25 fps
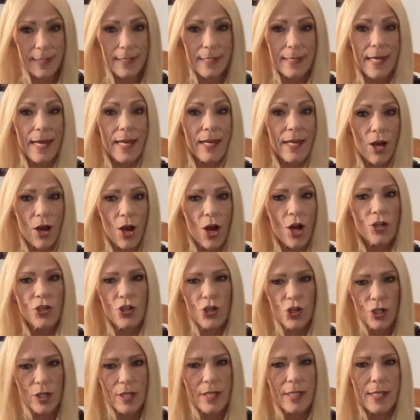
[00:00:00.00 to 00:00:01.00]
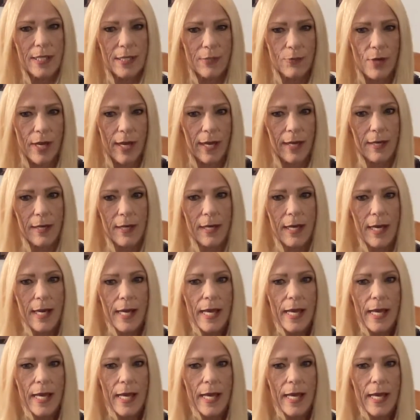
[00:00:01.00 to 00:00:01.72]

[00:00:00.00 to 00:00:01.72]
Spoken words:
stay conscious, right?